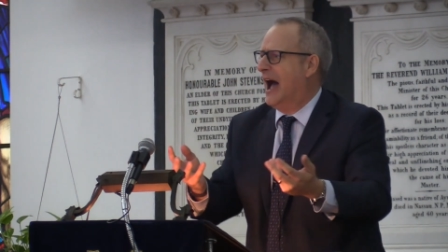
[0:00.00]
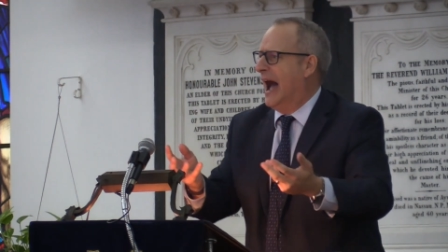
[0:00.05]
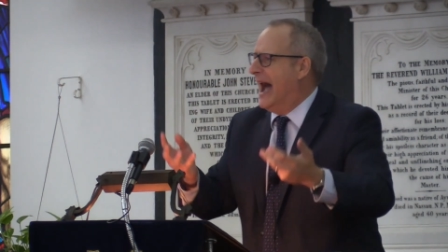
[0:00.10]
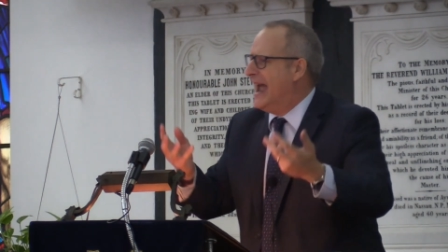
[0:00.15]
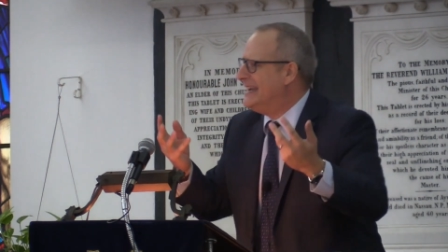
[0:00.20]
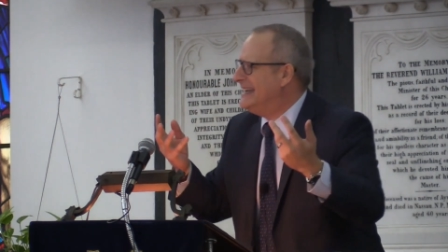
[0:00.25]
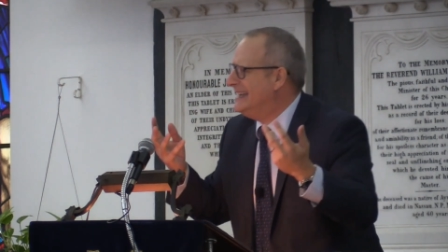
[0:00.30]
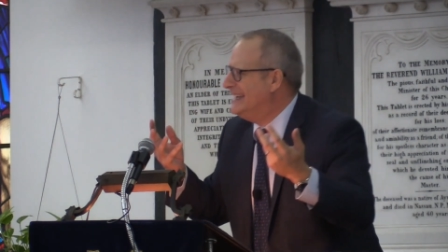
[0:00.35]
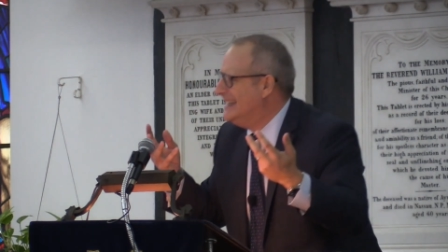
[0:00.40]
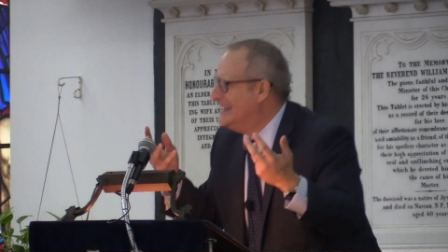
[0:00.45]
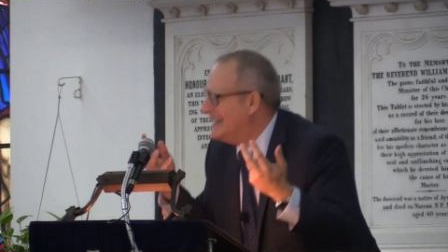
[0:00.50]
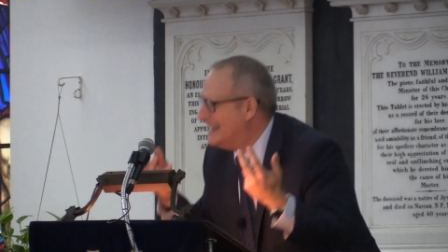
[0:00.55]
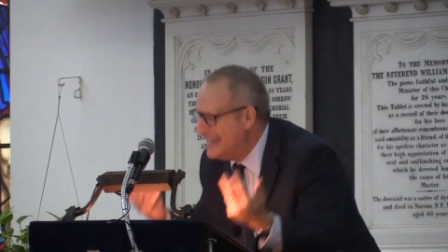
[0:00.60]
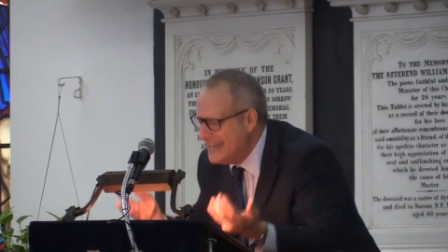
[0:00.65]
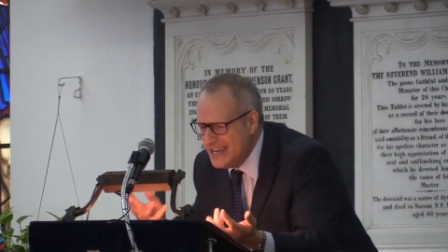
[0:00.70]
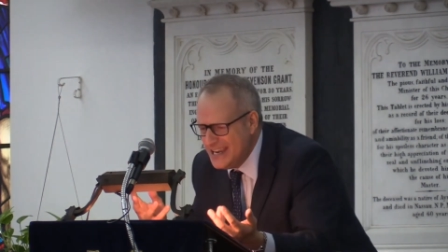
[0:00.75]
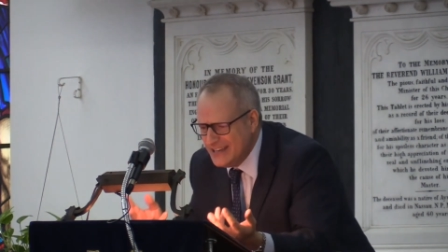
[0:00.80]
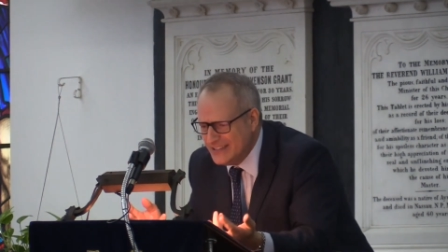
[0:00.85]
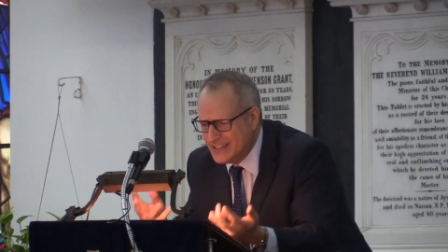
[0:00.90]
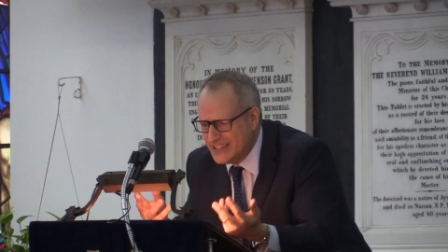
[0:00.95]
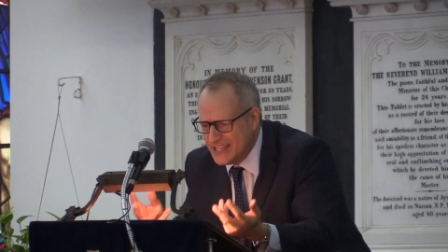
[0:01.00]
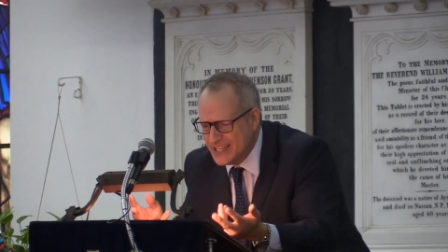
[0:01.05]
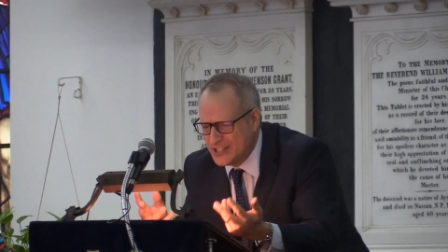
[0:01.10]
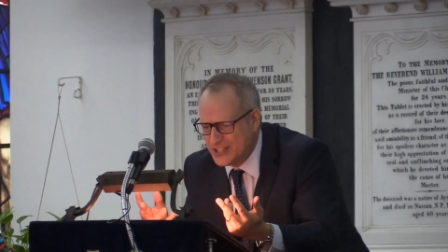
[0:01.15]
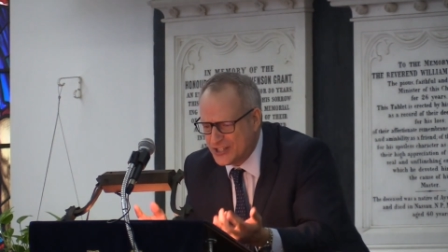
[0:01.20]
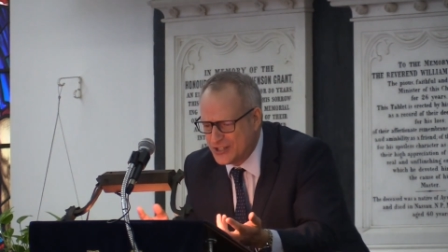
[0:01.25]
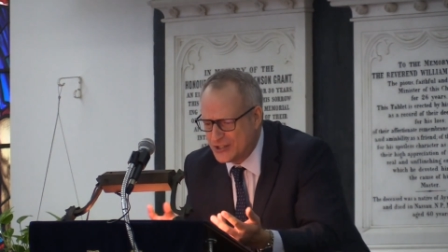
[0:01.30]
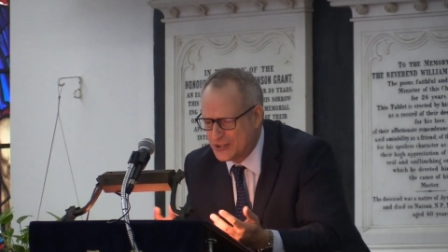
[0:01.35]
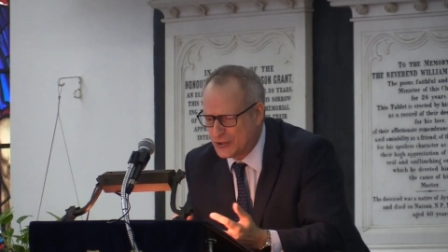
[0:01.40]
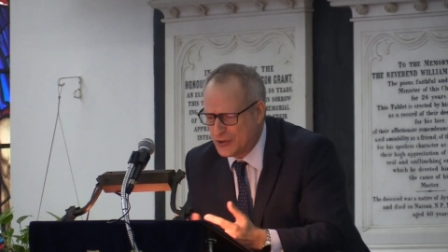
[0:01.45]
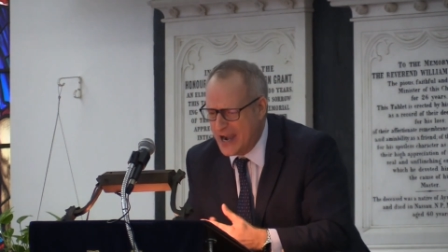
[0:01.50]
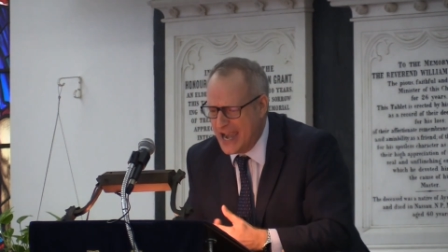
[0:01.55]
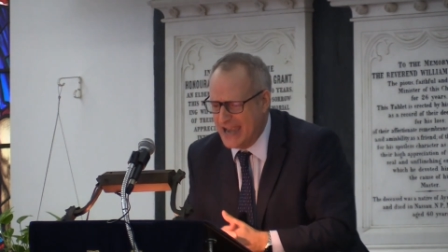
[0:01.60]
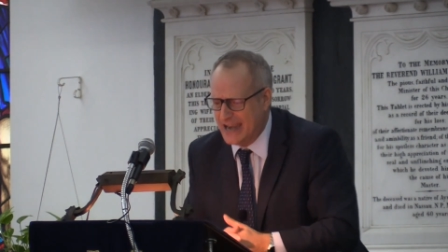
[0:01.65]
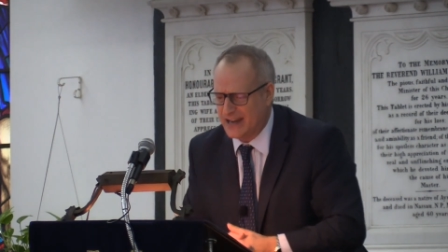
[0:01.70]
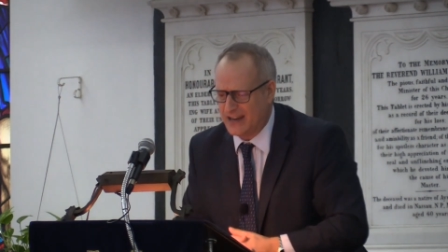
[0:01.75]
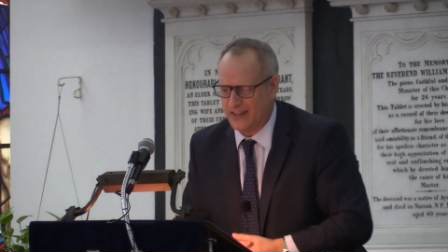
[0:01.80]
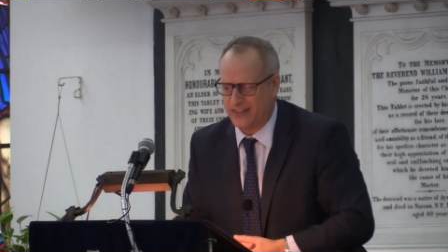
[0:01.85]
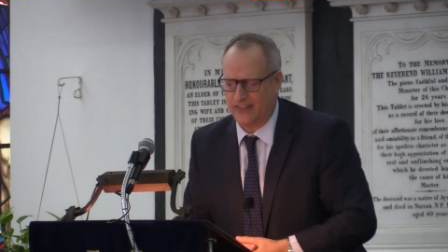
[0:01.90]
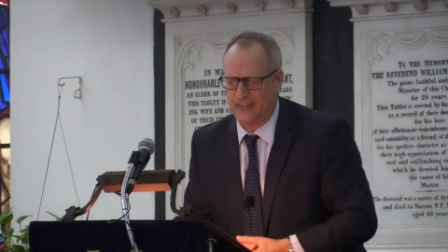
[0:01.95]
I need this
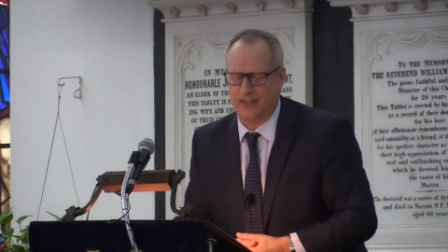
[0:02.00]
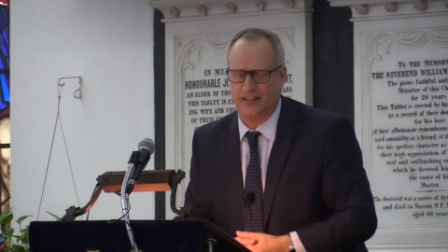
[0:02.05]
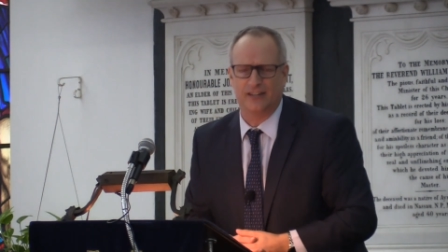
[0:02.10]
strength.